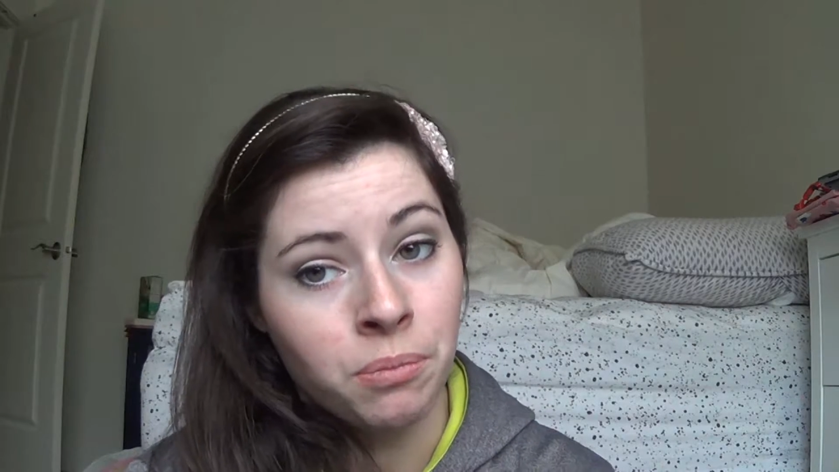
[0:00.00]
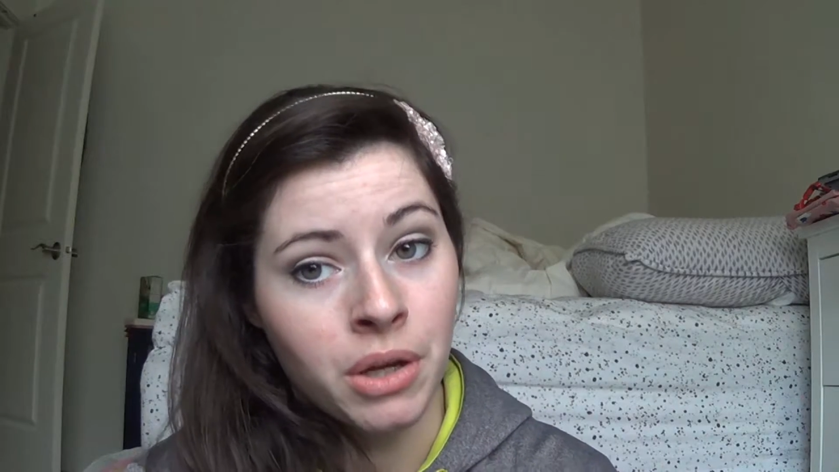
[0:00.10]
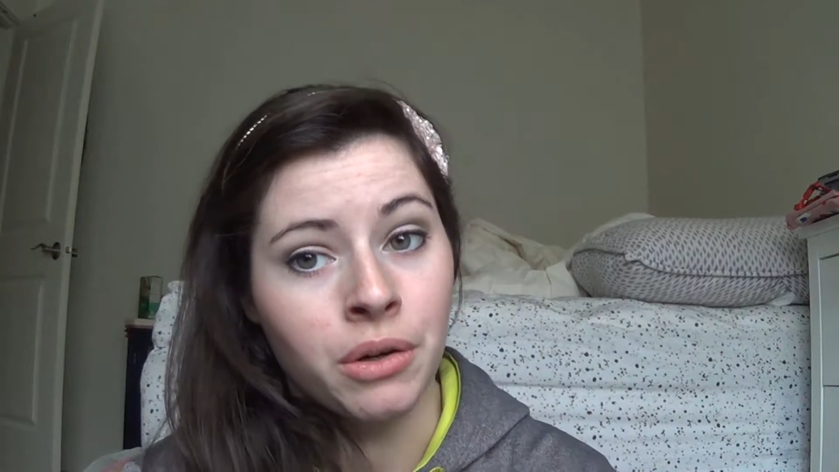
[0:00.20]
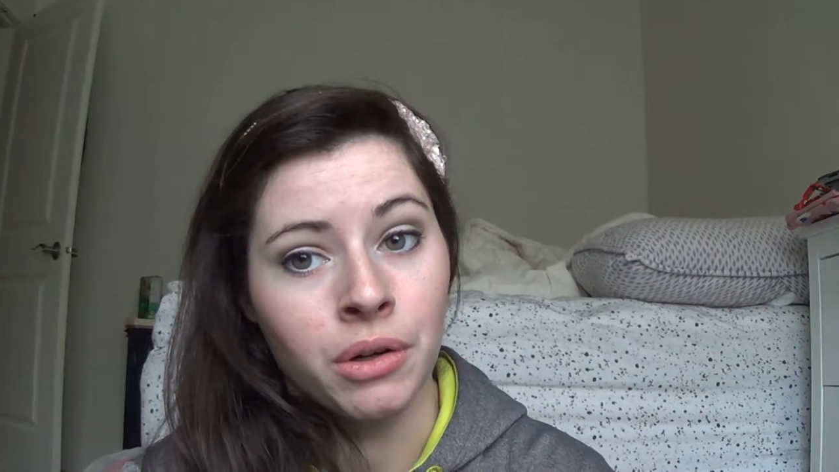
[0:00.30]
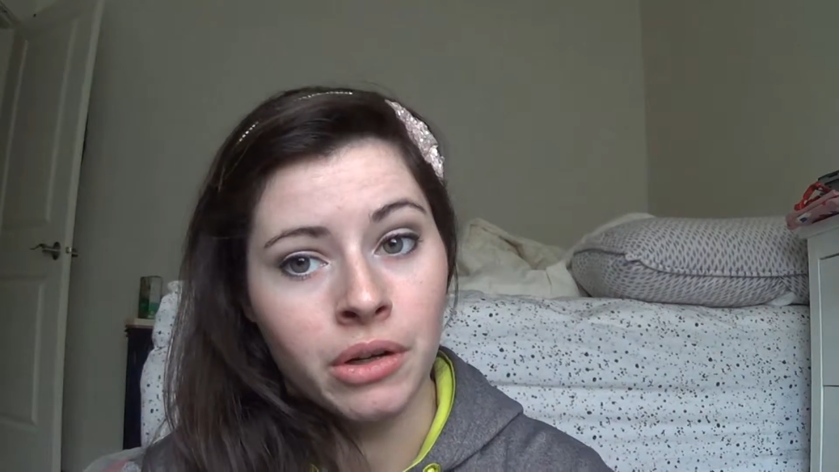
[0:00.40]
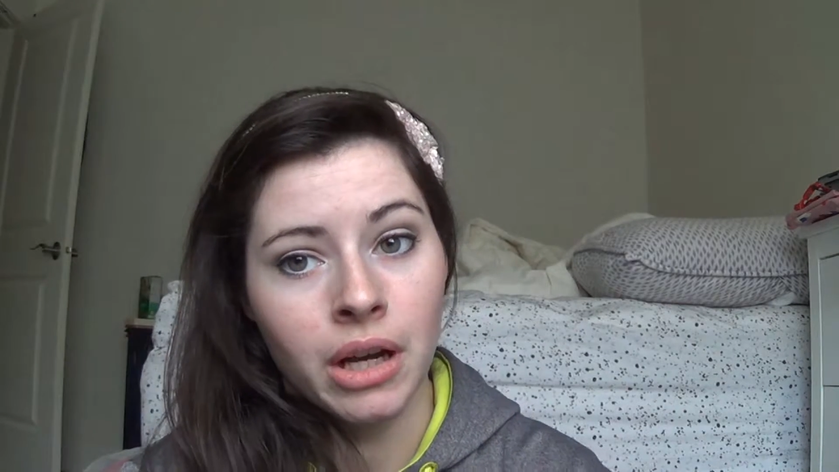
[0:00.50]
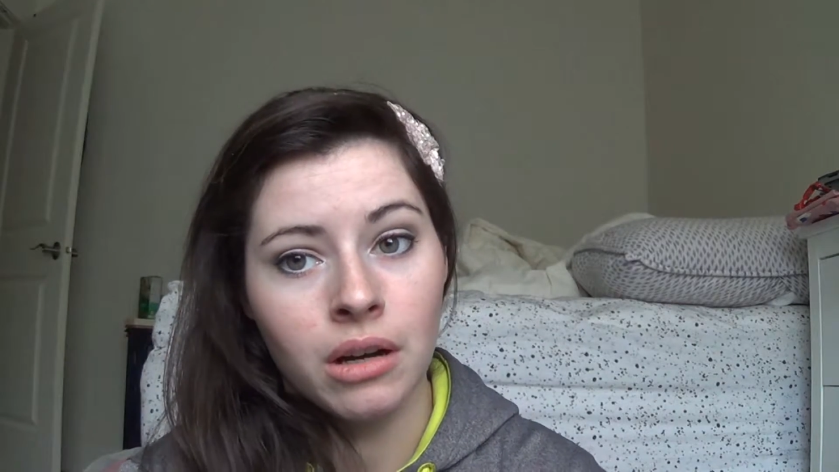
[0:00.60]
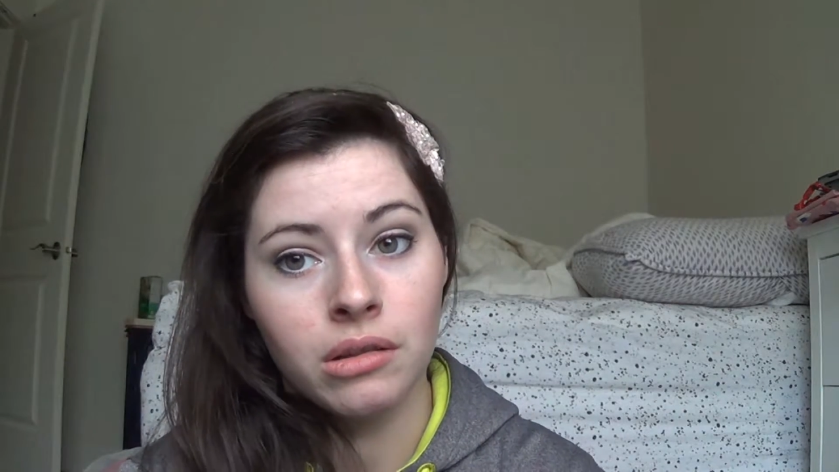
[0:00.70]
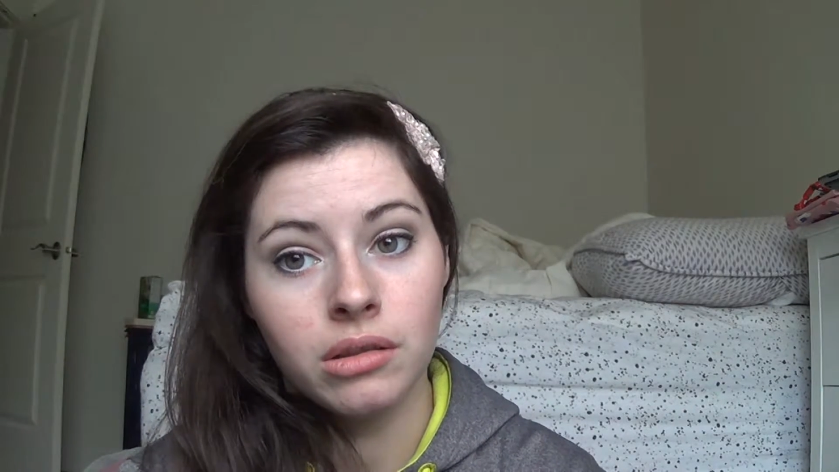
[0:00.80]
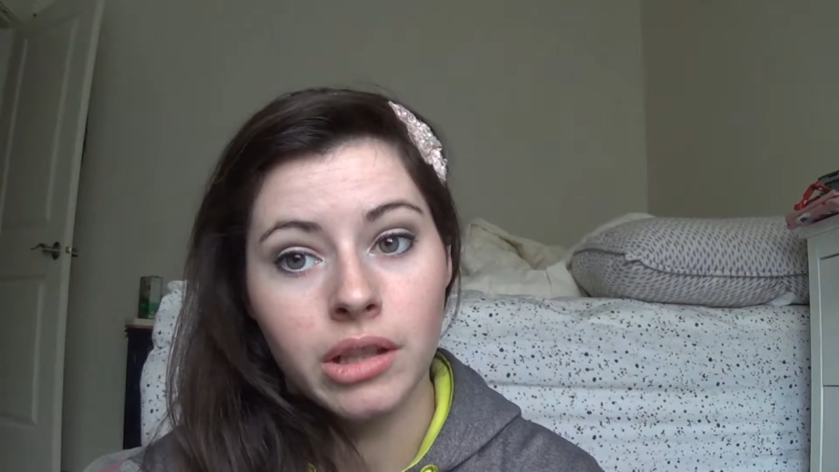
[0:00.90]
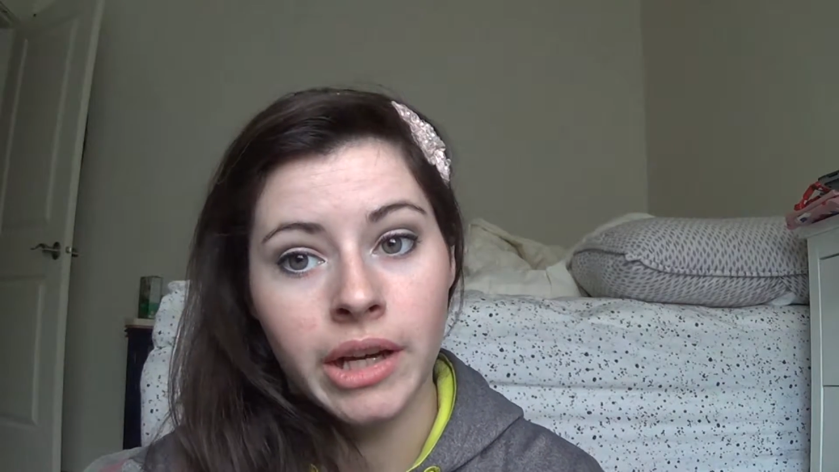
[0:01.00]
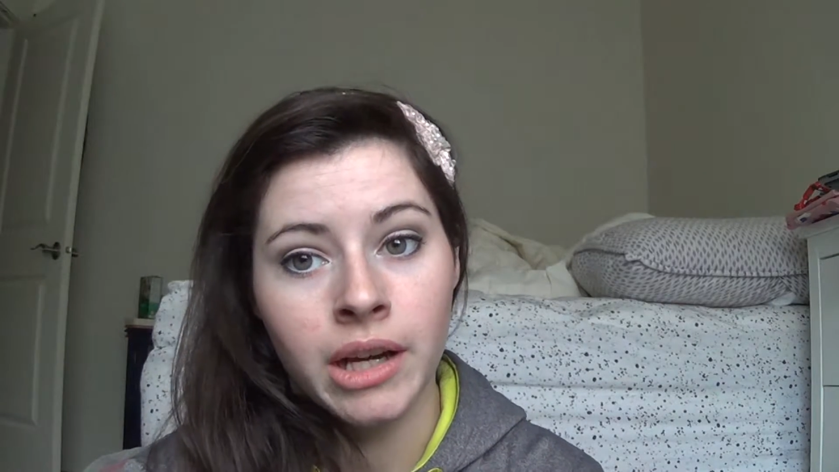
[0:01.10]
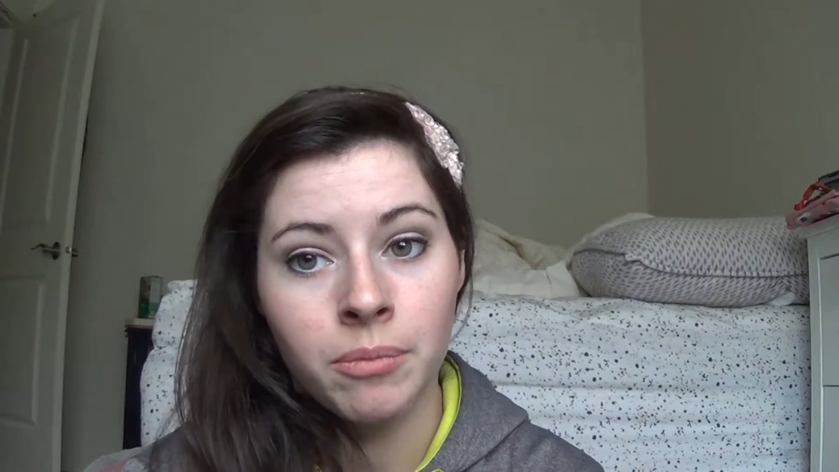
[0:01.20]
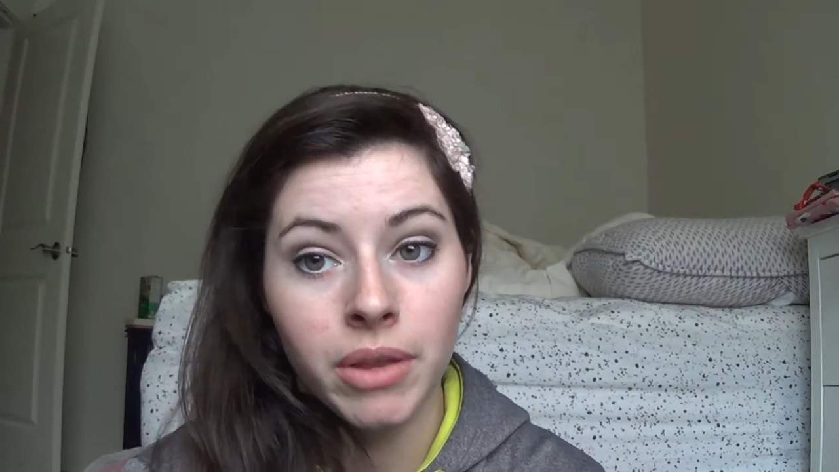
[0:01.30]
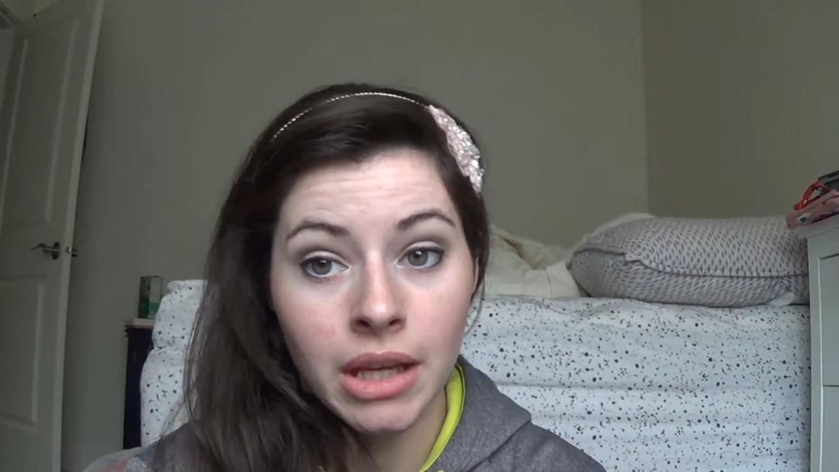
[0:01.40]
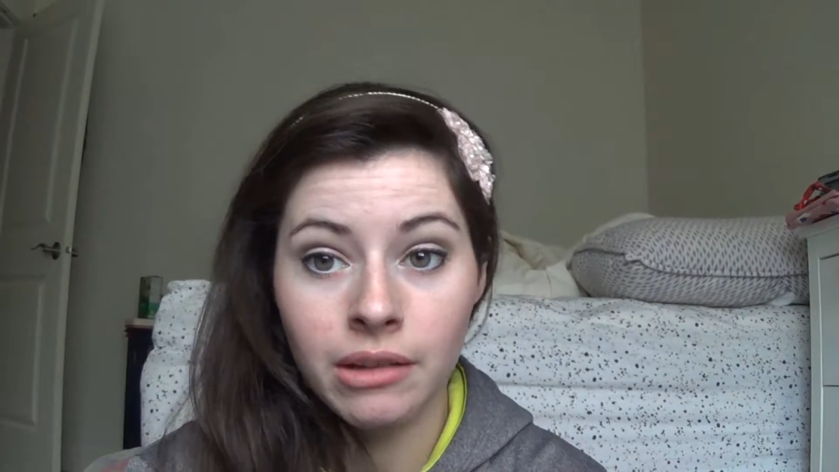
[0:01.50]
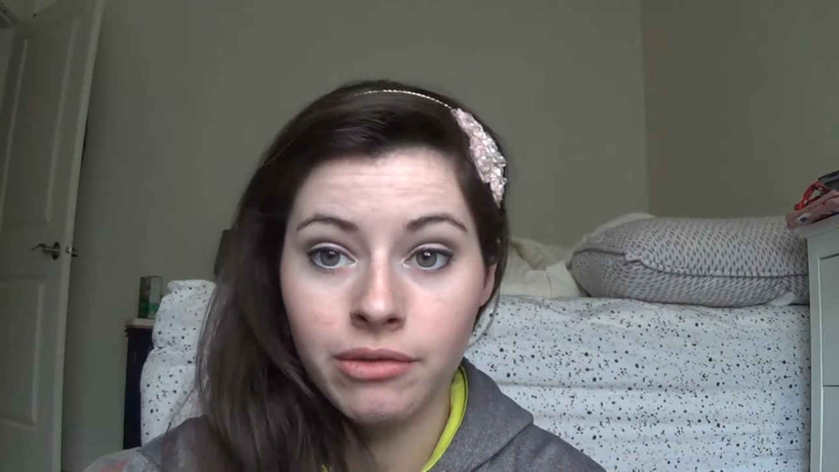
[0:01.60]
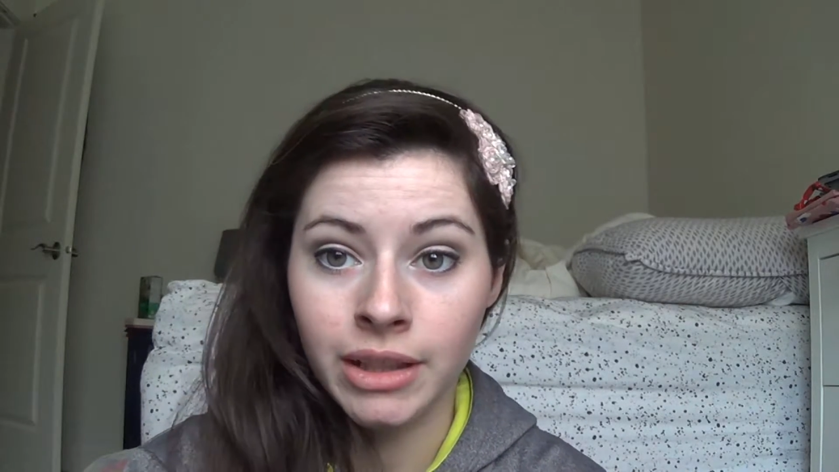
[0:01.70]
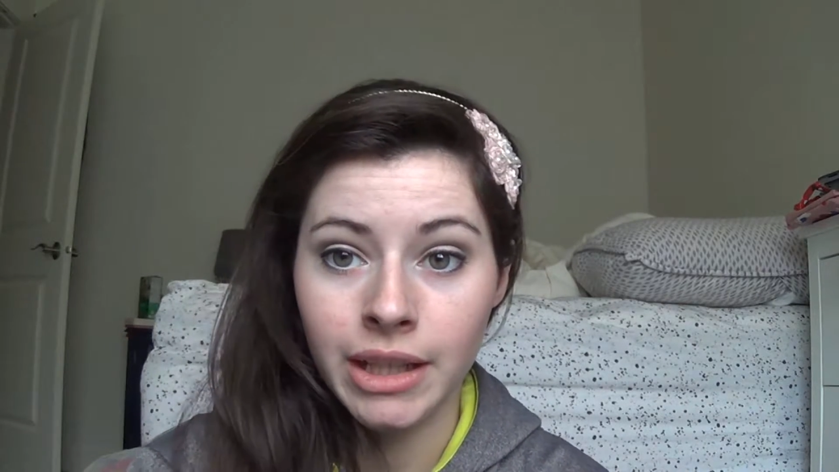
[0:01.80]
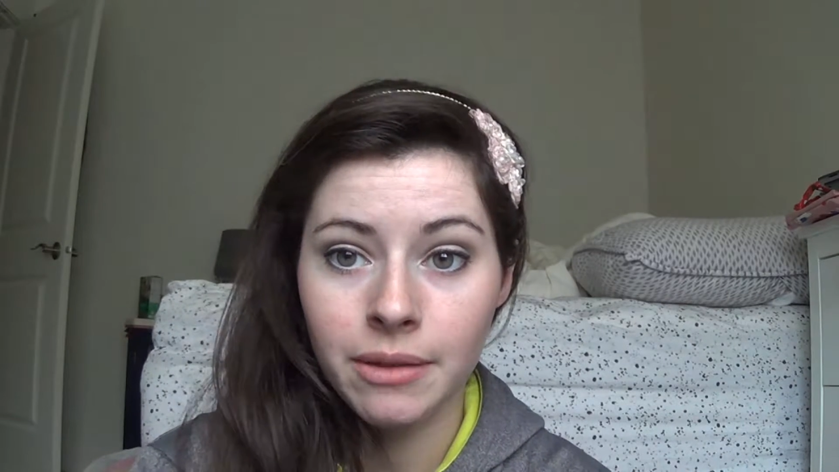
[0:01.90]
better now,
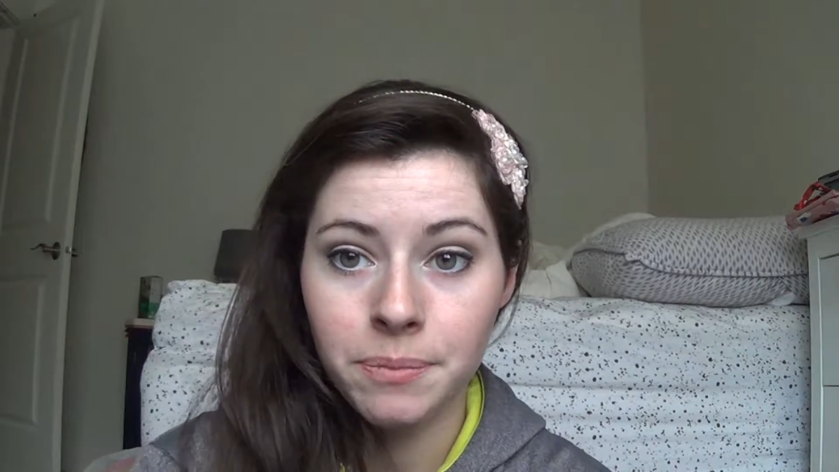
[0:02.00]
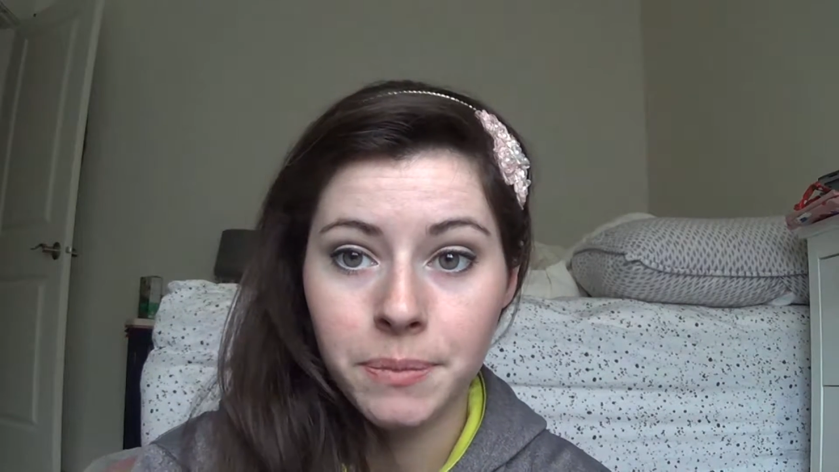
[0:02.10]
thankfully,